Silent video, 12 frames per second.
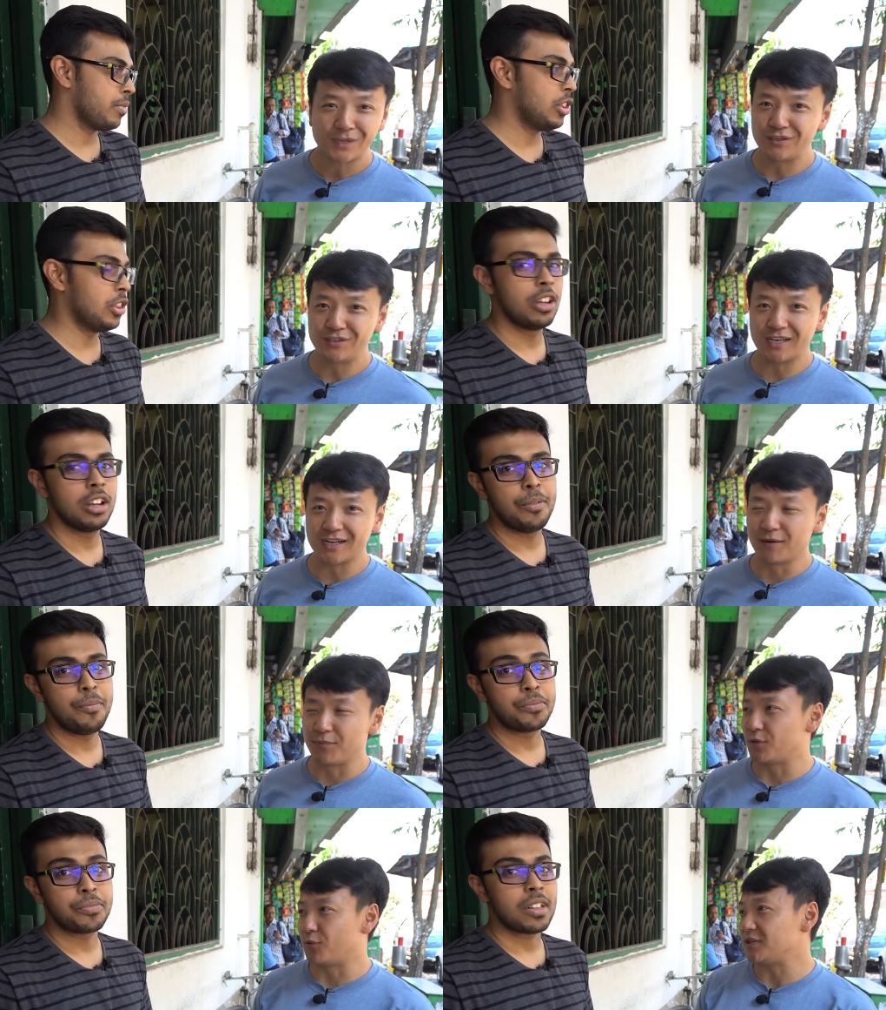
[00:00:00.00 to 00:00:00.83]
Speaker 1: You said a
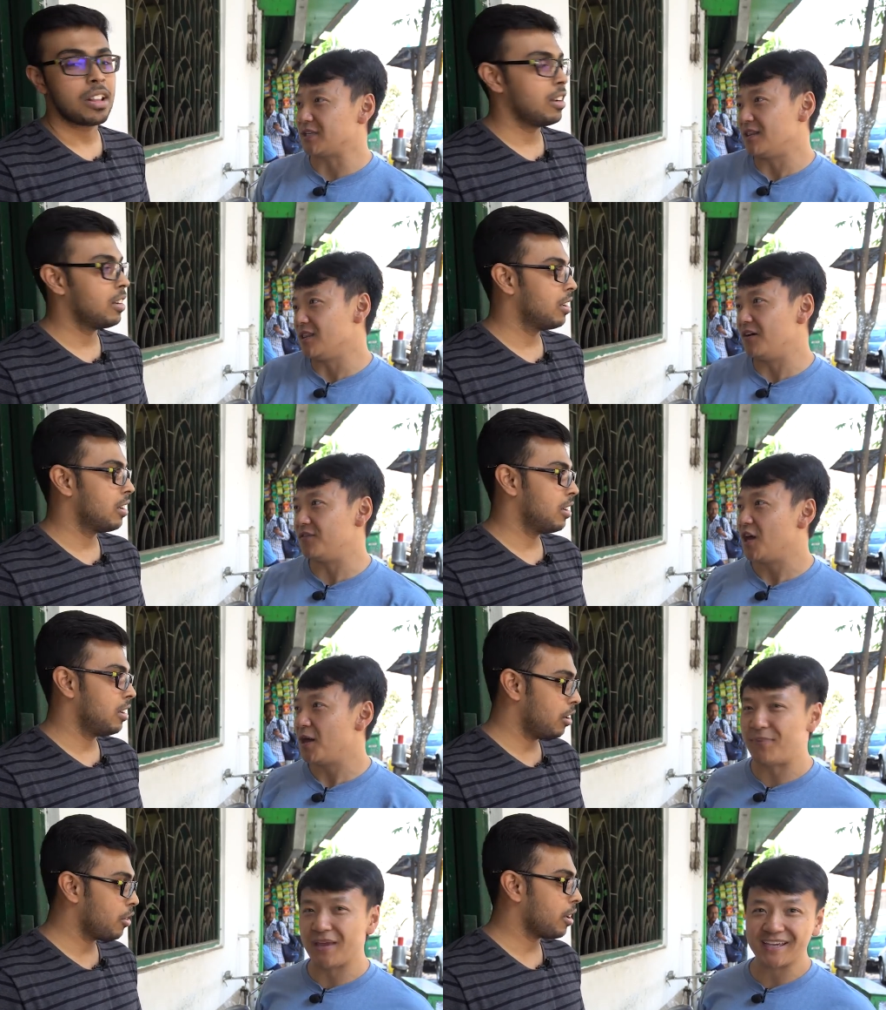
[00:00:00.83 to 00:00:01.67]
couple of the words I love:
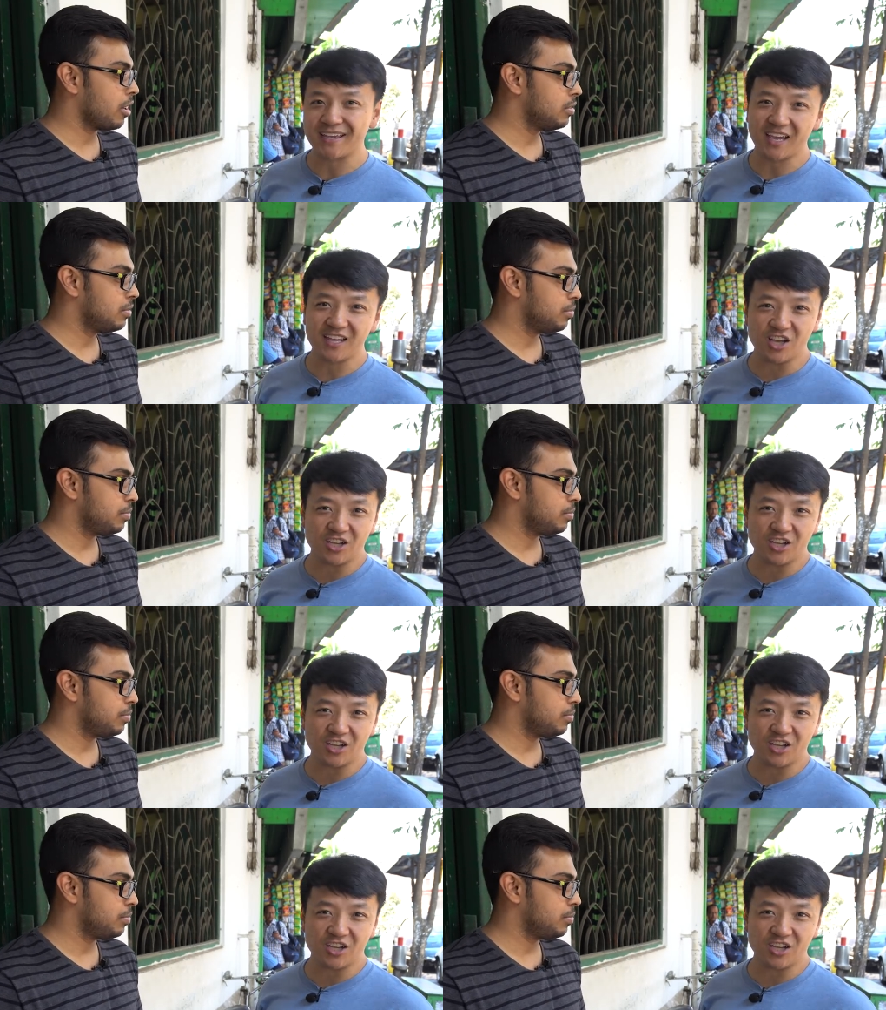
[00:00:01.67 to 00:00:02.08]
big and